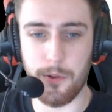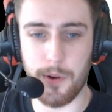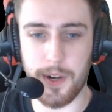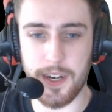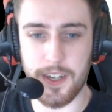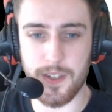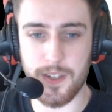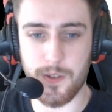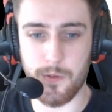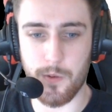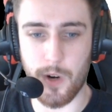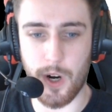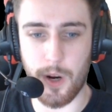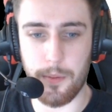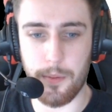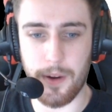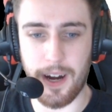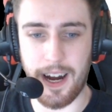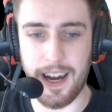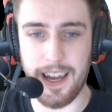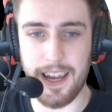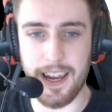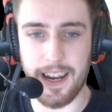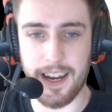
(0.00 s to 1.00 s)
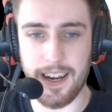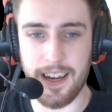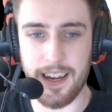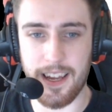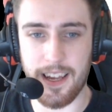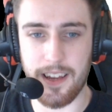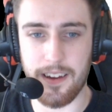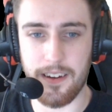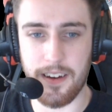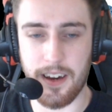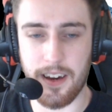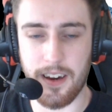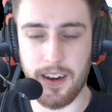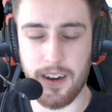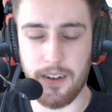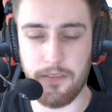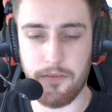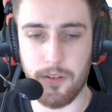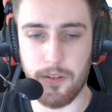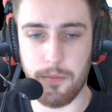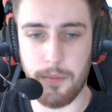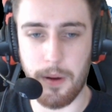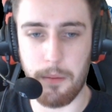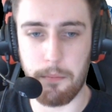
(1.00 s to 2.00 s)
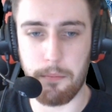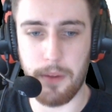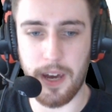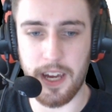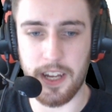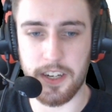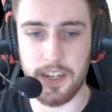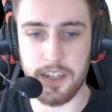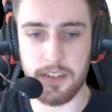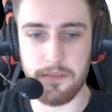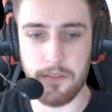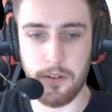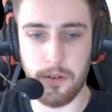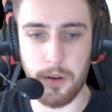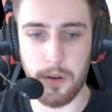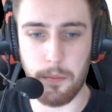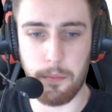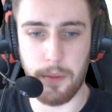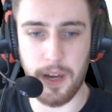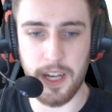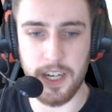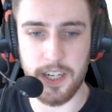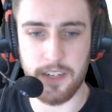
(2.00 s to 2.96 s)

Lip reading: to swap iIgnite from my bench, if we want to bench